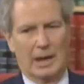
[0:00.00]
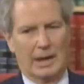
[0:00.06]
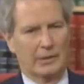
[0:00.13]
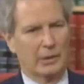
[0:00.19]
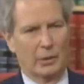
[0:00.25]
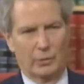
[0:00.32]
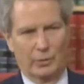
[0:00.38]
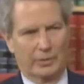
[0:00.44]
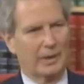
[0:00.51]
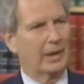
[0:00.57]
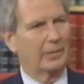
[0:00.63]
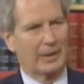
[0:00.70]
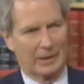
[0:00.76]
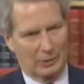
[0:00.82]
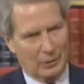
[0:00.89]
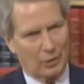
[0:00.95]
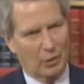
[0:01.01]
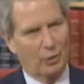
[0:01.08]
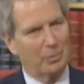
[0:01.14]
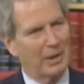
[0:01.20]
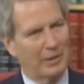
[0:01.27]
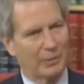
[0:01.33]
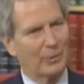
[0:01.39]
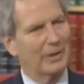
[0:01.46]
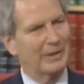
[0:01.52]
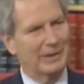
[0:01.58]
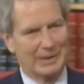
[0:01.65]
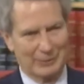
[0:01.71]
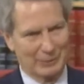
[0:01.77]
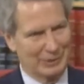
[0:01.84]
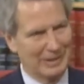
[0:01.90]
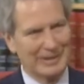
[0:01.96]
I know without that call, by the way,
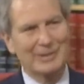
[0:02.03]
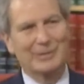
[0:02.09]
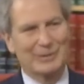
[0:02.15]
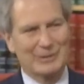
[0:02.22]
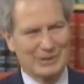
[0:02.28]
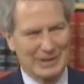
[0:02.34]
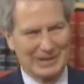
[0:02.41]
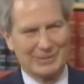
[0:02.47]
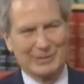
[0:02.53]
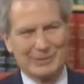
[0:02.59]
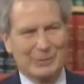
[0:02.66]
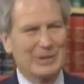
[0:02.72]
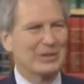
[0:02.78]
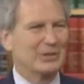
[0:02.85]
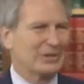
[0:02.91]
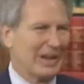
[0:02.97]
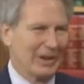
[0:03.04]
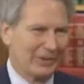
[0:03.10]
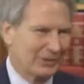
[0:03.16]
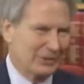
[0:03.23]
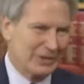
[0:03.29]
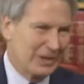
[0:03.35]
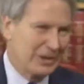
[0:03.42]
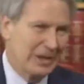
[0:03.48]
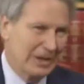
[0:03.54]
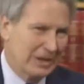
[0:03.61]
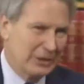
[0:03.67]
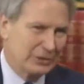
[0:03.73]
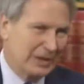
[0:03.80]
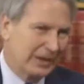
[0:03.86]
he would reach out because he's